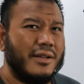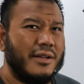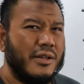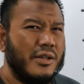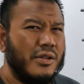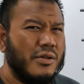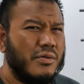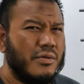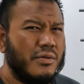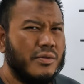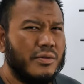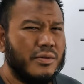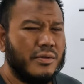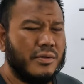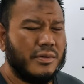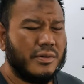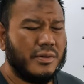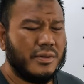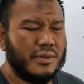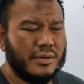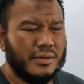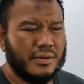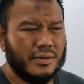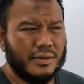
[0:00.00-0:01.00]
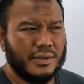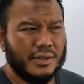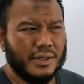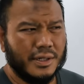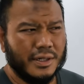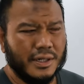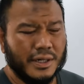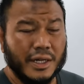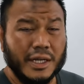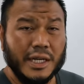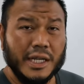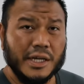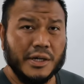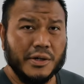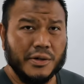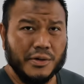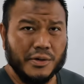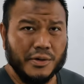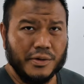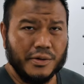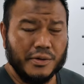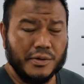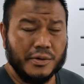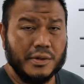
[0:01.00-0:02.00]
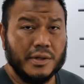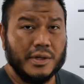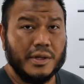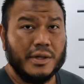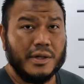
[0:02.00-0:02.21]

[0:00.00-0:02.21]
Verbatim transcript: new uh, Eleiko